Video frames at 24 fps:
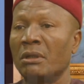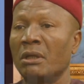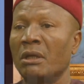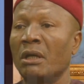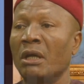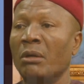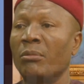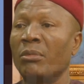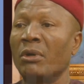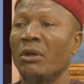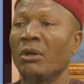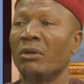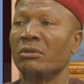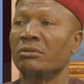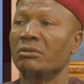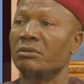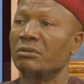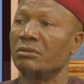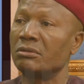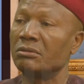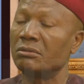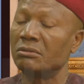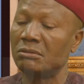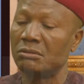about
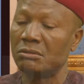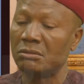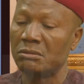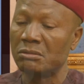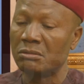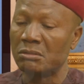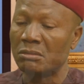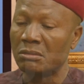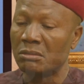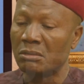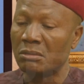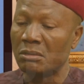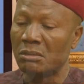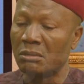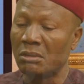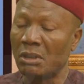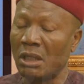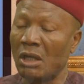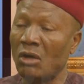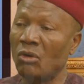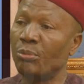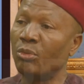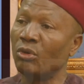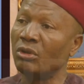
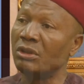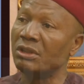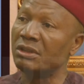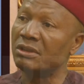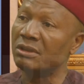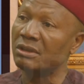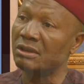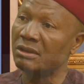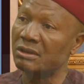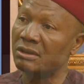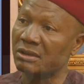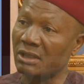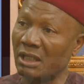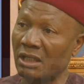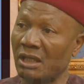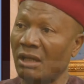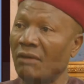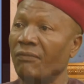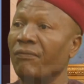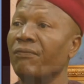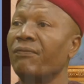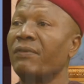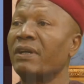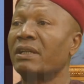how policies can
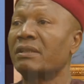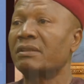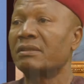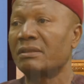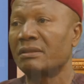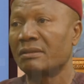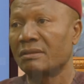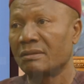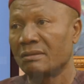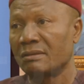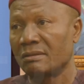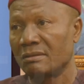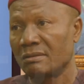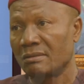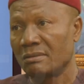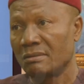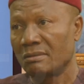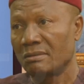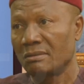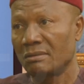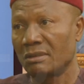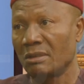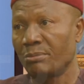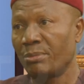affect
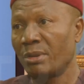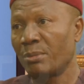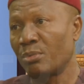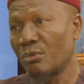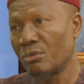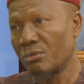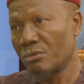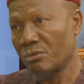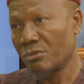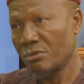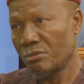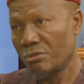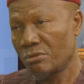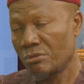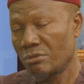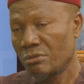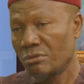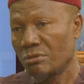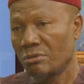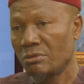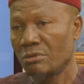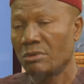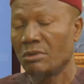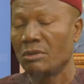the people,
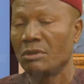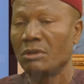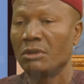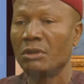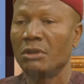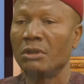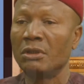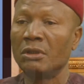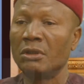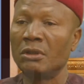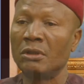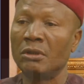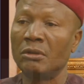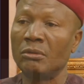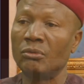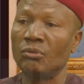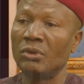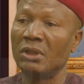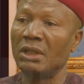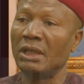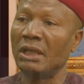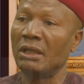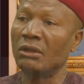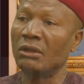whether